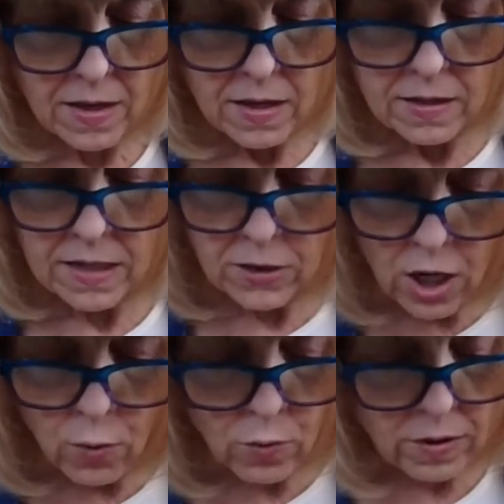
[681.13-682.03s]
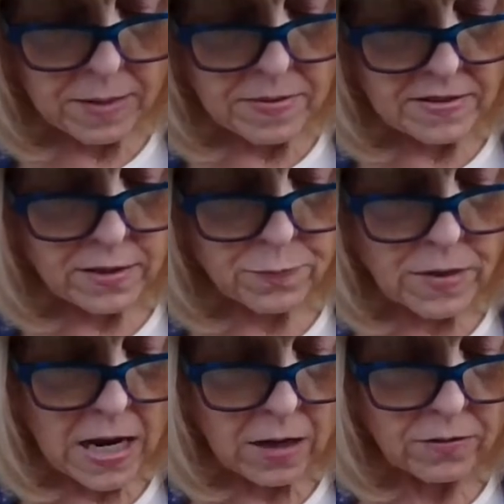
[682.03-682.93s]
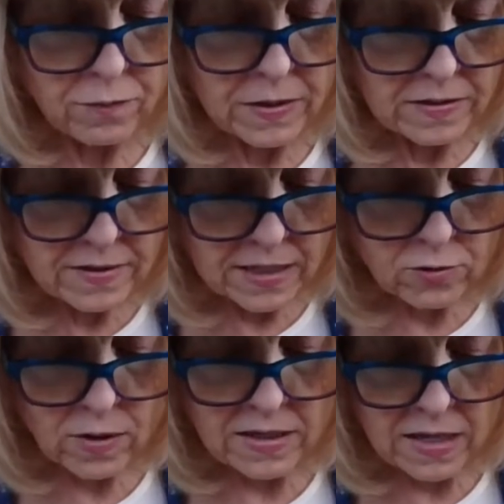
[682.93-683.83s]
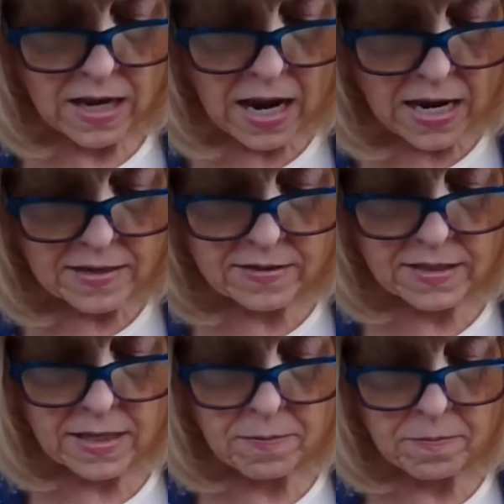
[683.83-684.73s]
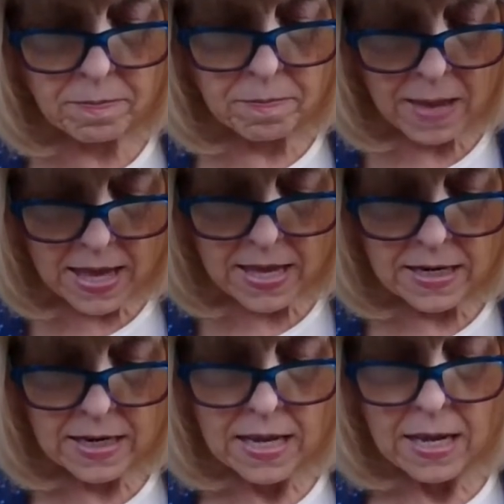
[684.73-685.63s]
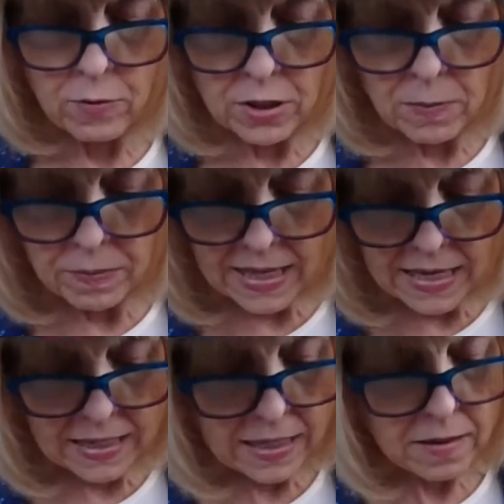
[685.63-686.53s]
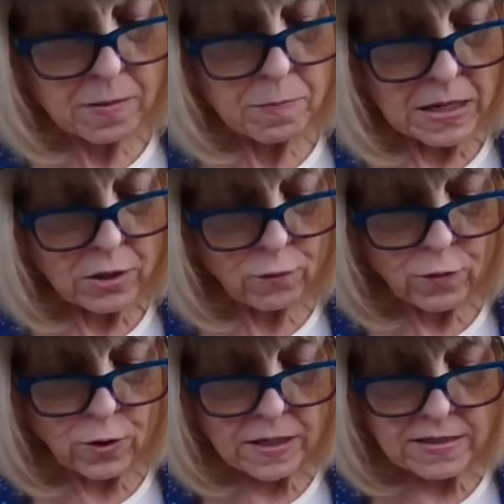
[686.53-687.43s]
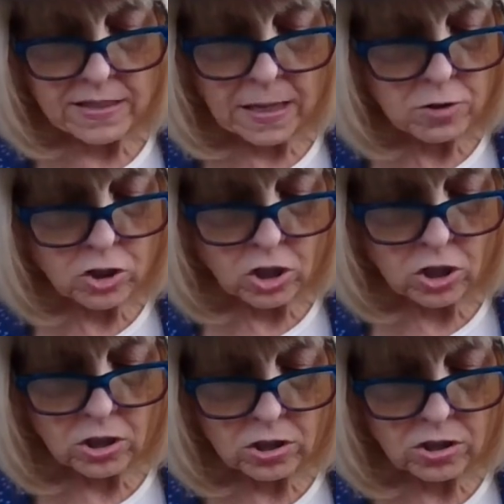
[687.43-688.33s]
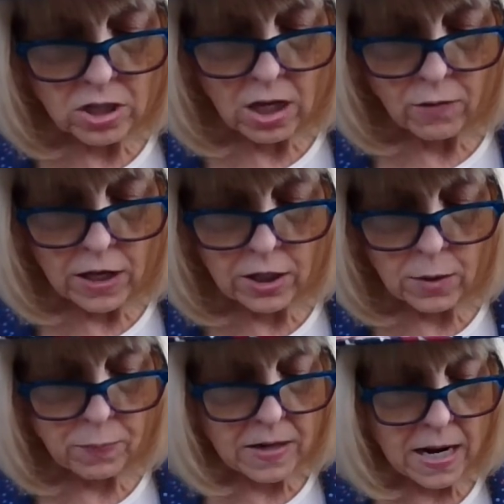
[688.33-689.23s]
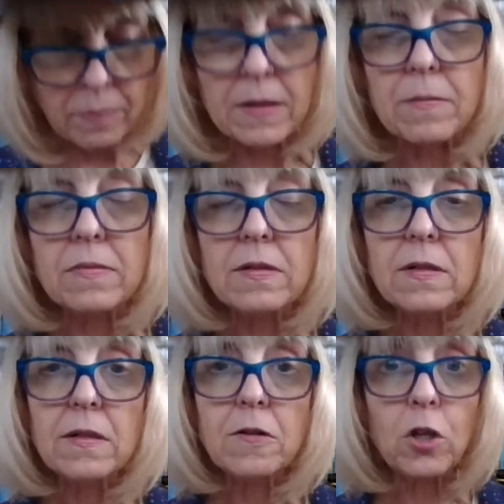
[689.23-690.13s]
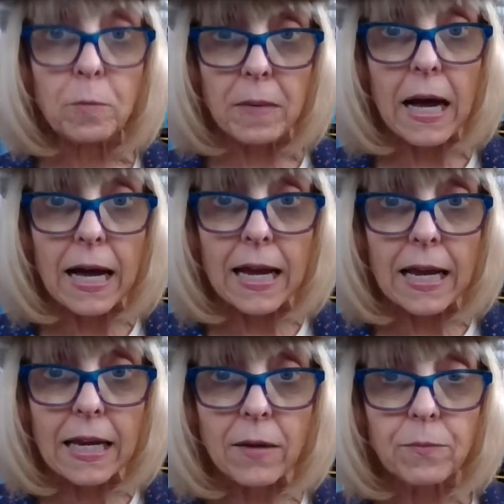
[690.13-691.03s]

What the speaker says: Now don't worry, Mrs. Brown. Fix Lester a nice clean bed with a blanket by the furnace, and I'm sure he'll solve all your problems. Goodbye."